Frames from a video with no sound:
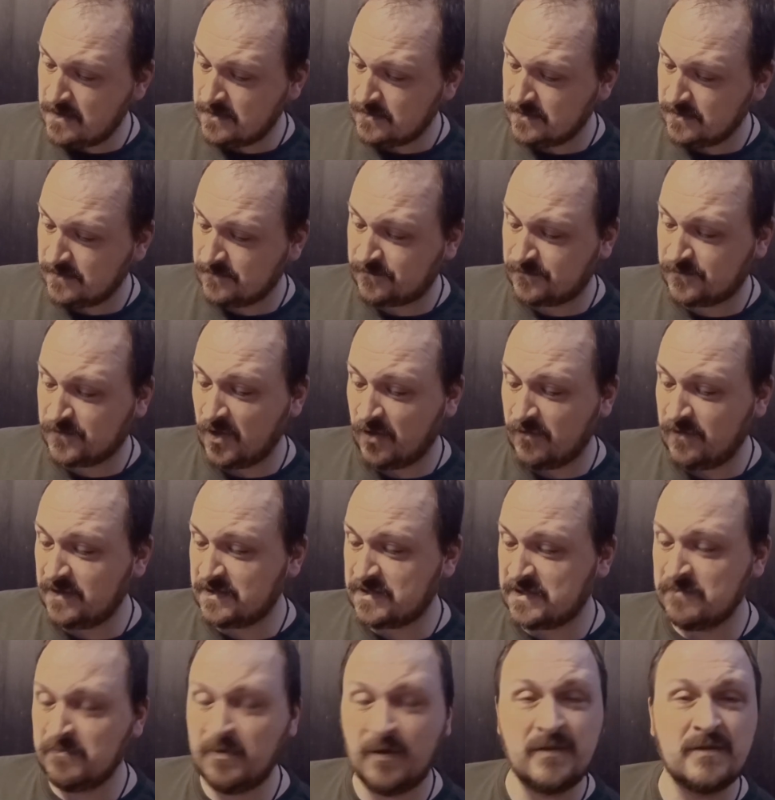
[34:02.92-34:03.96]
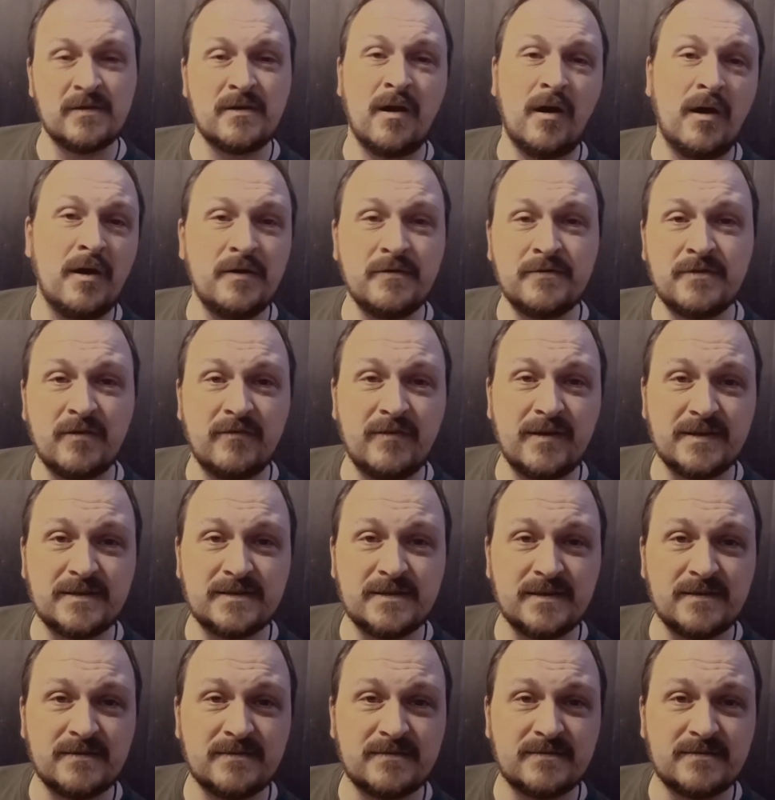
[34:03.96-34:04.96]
directed by the guy who directed